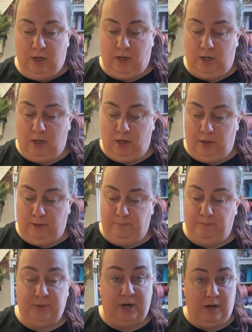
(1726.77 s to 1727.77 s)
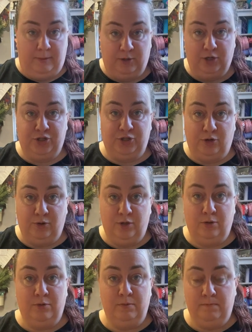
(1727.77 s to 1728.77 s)
But I'm gonna show
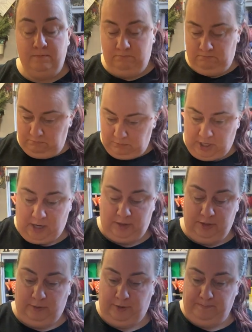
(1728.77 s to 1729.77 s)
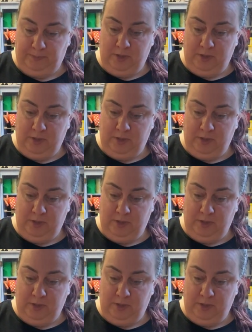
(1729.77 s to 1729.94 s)
you how to do it.